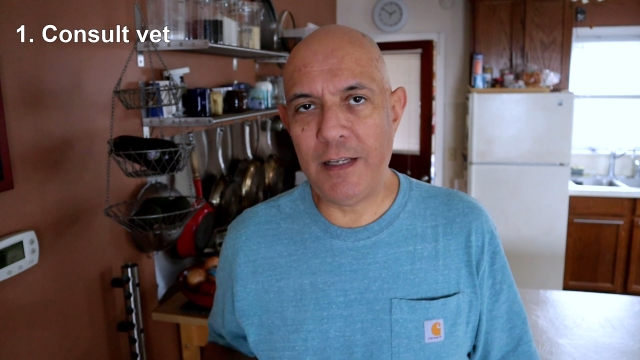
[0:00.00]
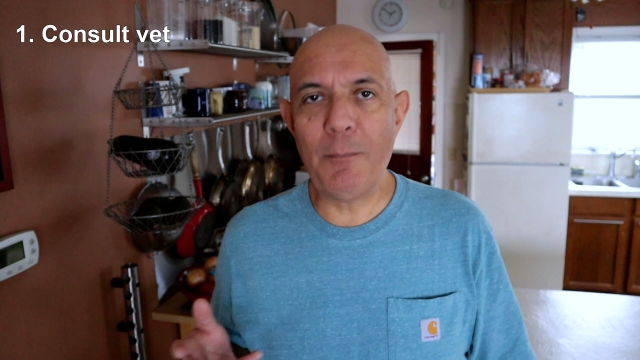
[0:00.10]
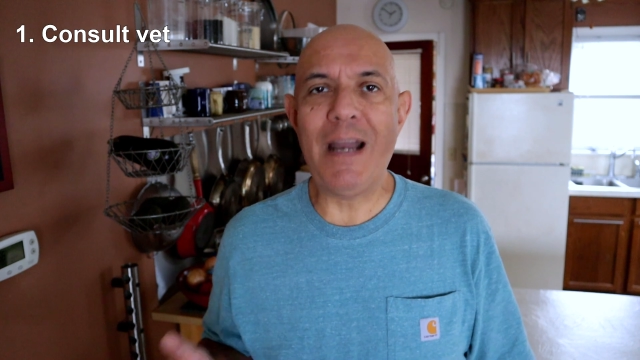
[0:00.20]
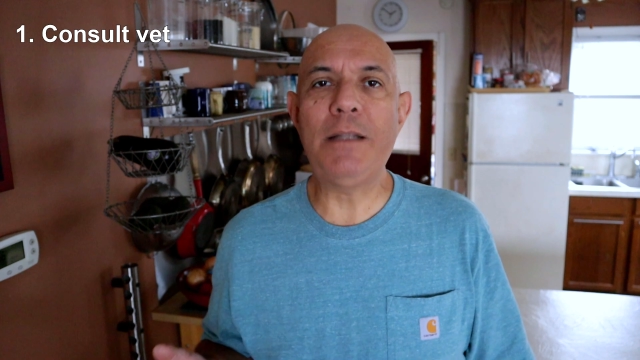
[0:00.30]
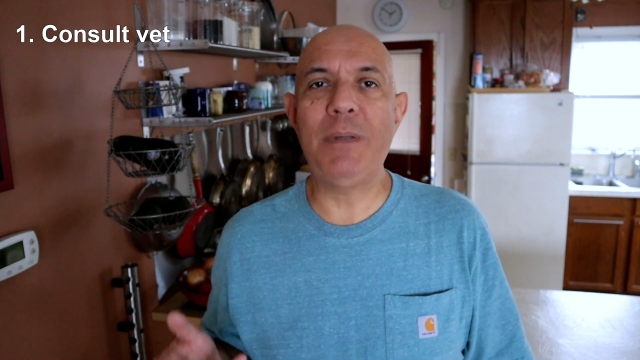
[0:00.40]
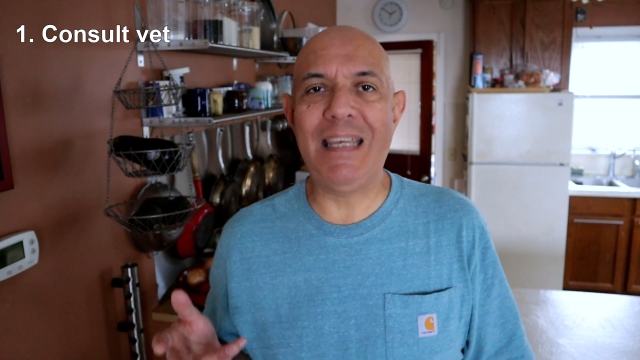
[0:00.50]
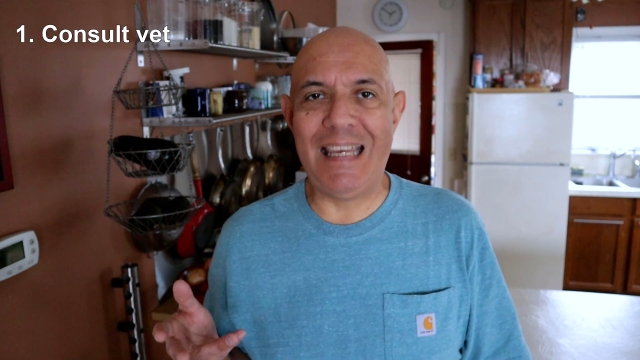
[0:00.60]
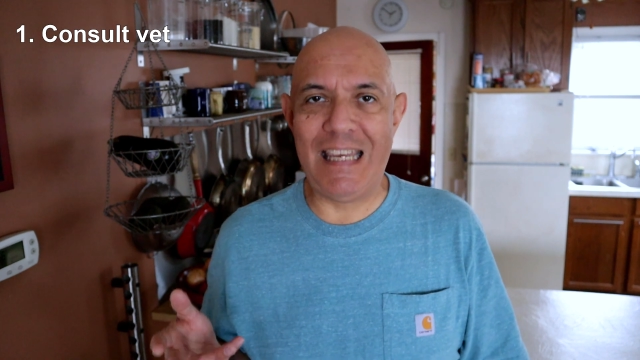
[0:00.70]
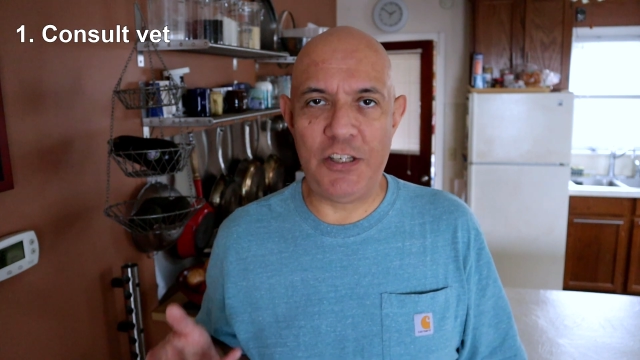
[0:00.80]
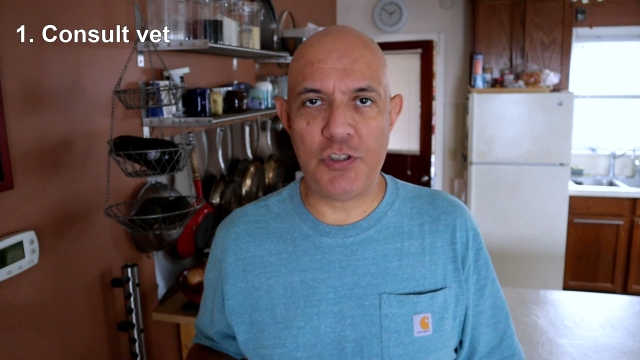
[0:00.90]
There might
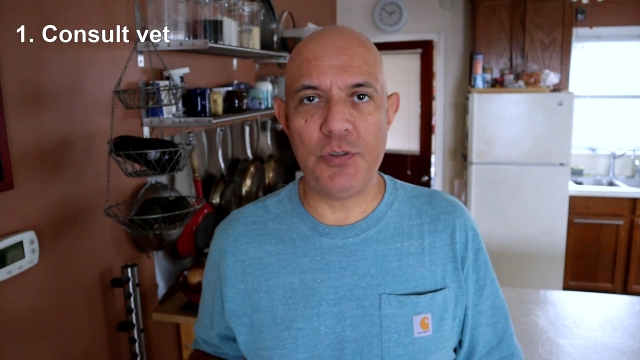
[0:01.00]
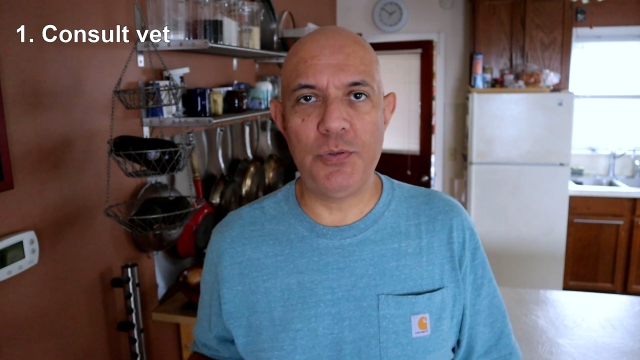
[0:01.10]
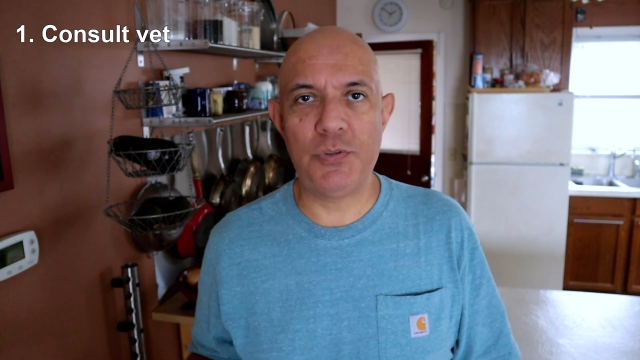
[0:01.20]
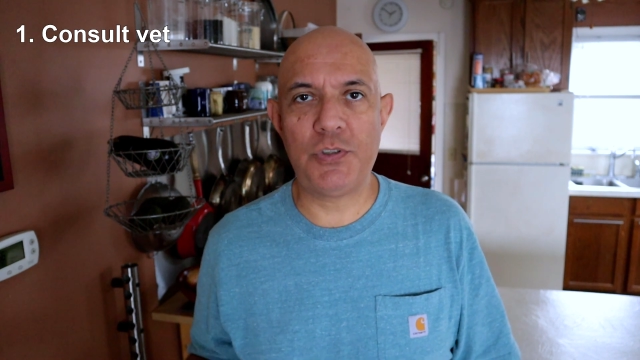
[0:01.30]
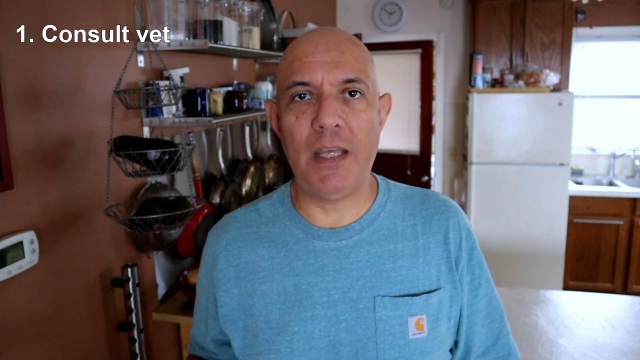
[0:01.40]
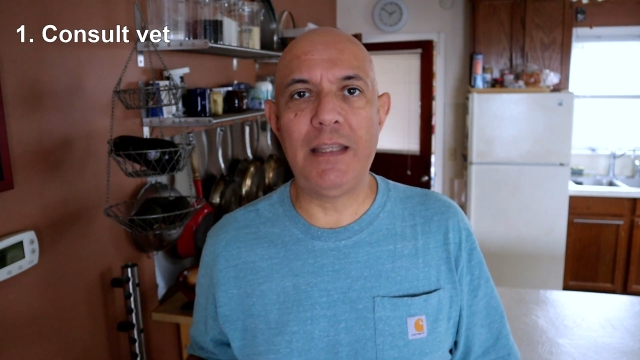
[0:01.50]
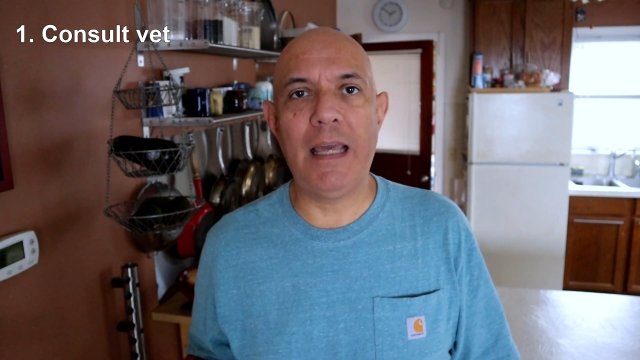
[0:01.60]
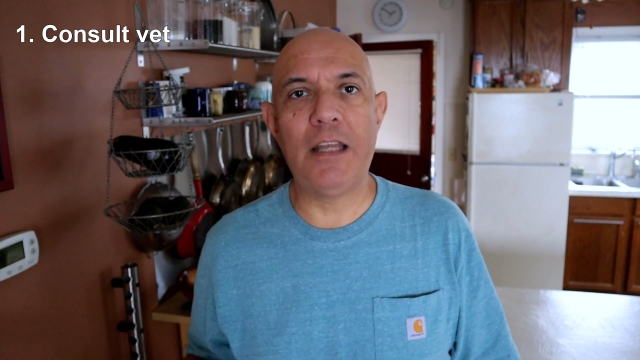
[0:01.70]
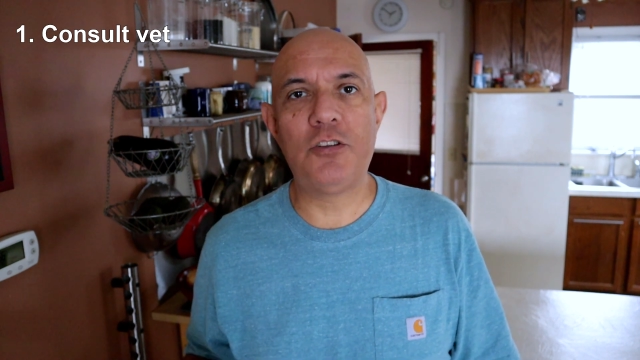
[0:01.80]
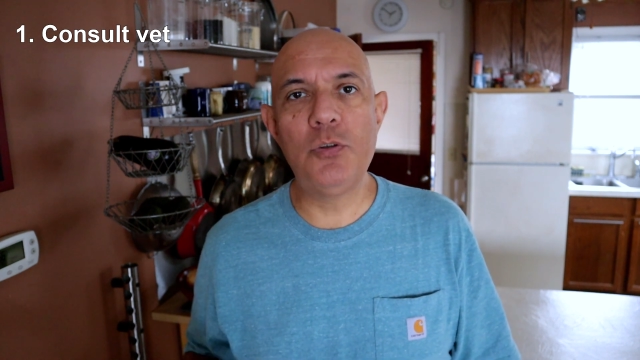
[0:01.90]
be issues
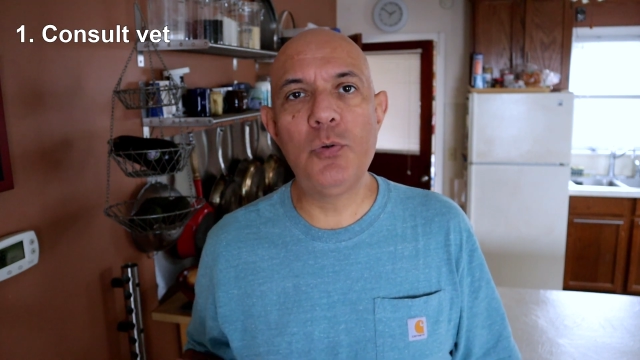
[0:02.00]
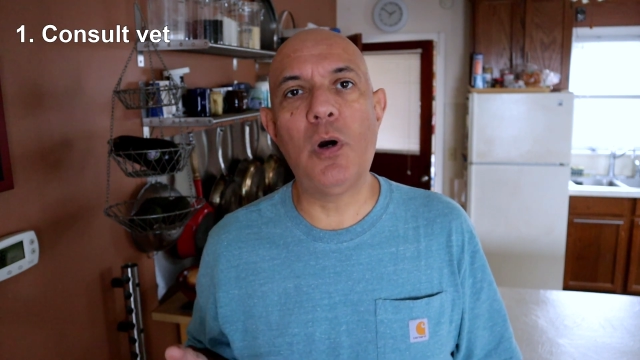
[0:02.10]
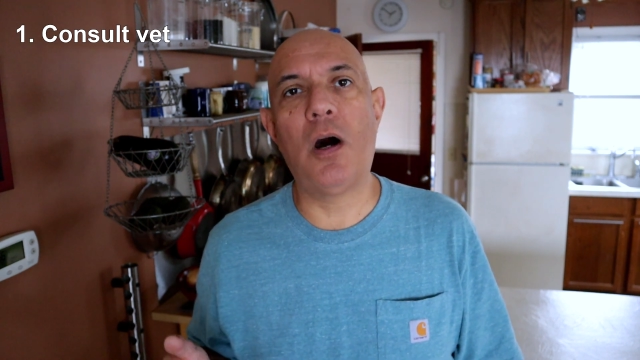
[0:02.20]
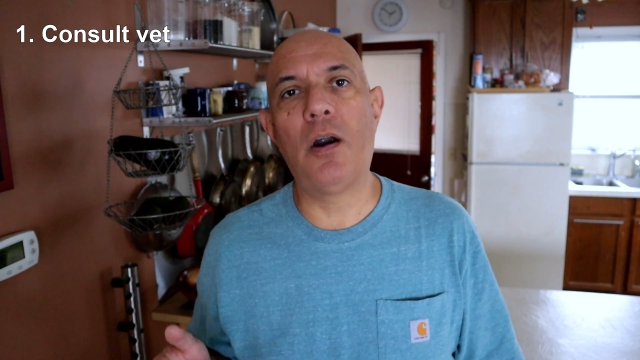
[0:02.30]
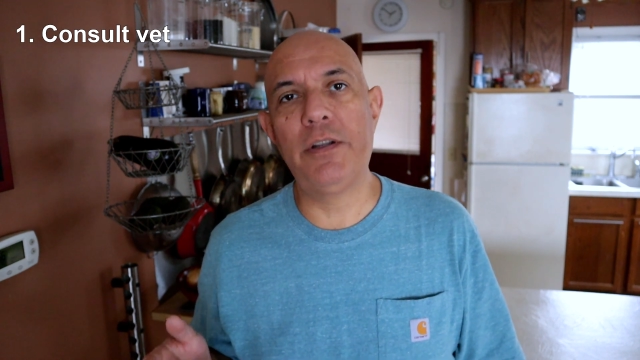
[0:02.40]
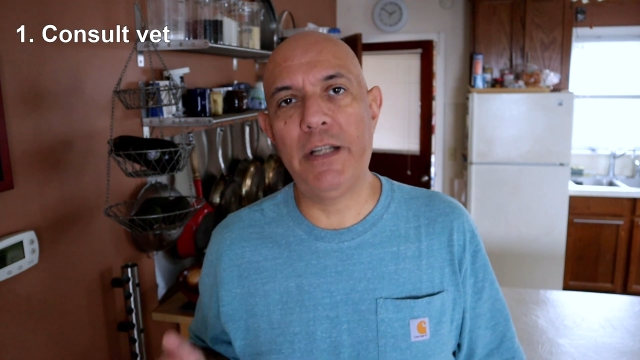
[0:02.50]
that you are